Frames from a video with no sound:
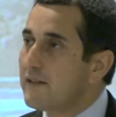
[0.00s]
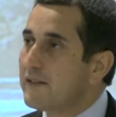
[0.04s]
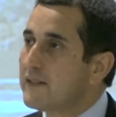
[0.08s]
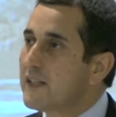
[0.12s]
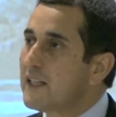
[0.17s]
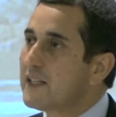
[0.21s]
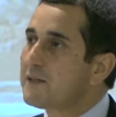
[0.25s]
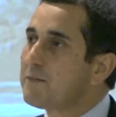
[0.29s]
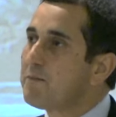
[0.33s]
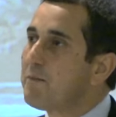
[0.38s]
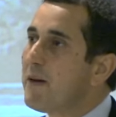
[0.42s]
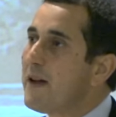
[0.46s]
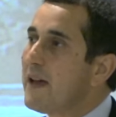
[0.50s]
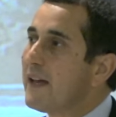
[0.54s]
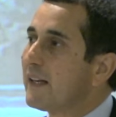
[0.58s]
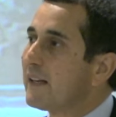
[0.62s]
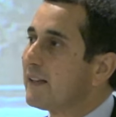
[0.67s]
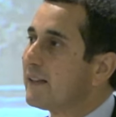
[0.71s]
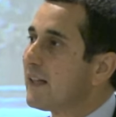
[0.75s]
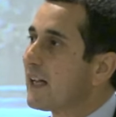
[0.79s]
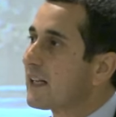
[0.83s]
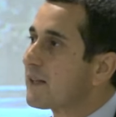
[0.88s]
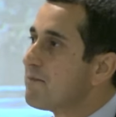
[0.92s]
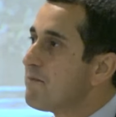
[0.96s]
this man
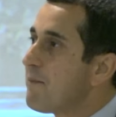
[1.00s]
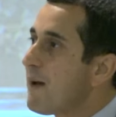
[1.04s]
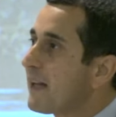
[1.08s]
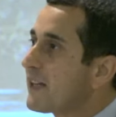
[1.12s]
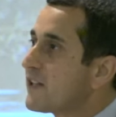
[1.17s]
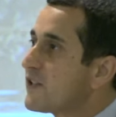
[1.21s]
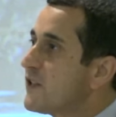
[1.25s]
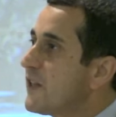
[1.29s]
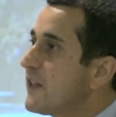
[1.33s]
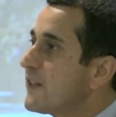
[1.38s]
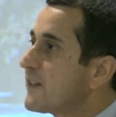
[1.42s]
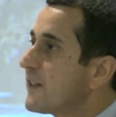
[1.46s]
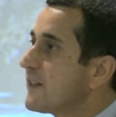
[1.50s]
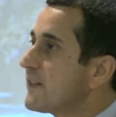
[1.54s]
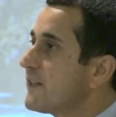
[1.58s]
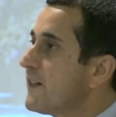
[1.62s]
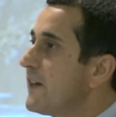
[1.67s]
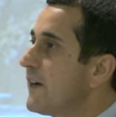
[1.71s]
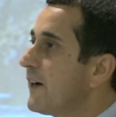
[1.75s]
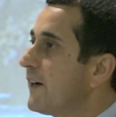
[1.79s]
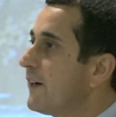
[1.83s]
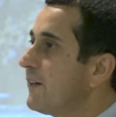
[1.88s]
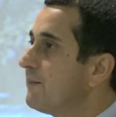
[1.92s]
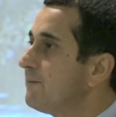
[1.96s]
that met Jesus
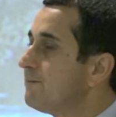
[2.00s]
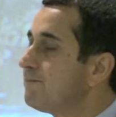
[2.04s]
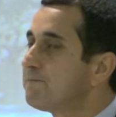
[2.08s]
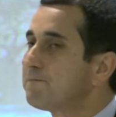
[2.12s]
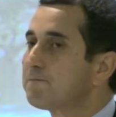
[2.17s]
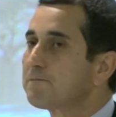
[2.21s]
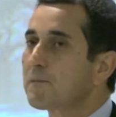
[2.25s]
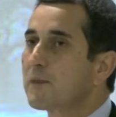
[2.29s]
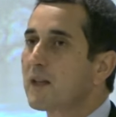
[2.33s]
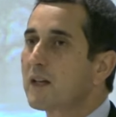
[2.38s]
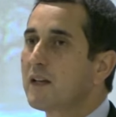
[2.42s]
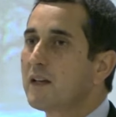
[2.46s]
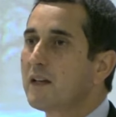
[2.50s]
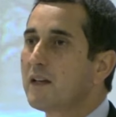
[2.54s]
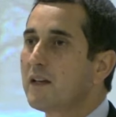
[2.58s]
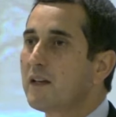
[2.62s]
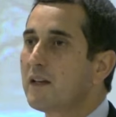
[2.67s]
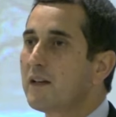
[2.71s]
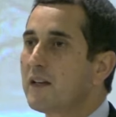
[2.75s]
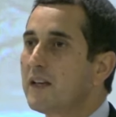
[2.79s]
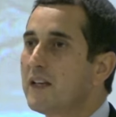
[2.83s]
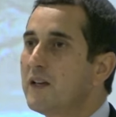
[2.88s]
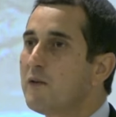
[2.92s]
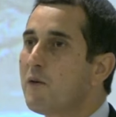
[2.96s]
here,
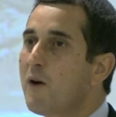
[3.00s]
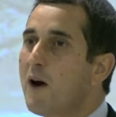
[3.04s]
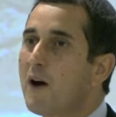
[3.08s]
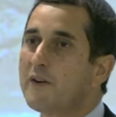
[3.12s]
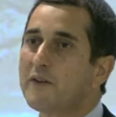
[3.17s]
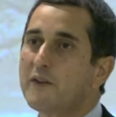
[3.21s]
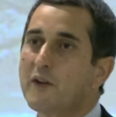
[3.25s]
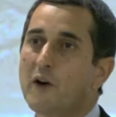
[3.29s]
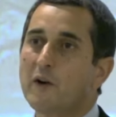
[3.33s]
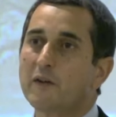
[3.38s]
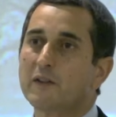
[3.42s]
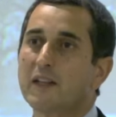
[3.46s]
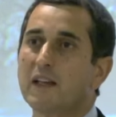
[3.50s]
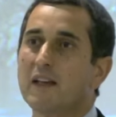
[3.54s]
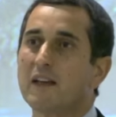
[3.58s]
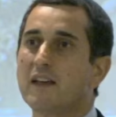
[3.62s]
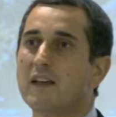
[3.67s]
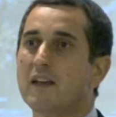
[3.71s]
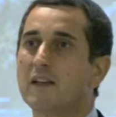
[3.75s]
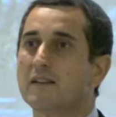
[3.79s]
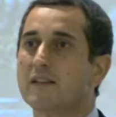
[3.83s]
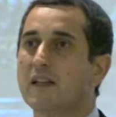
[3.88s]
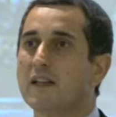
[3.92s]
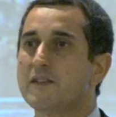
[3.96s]
you all know the,
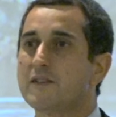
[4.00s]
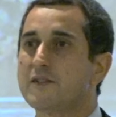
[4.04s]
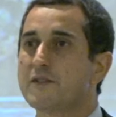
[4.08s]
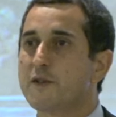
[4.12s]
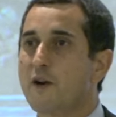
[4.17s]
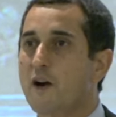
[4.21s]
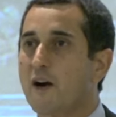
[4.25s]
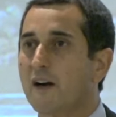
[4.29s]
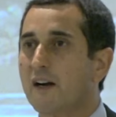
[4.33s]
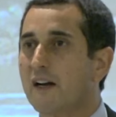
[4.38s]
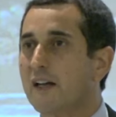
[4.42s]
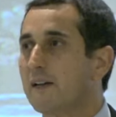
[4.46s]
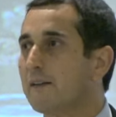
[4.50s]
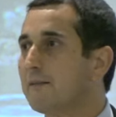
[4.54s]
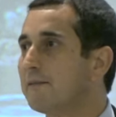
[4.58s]
the story.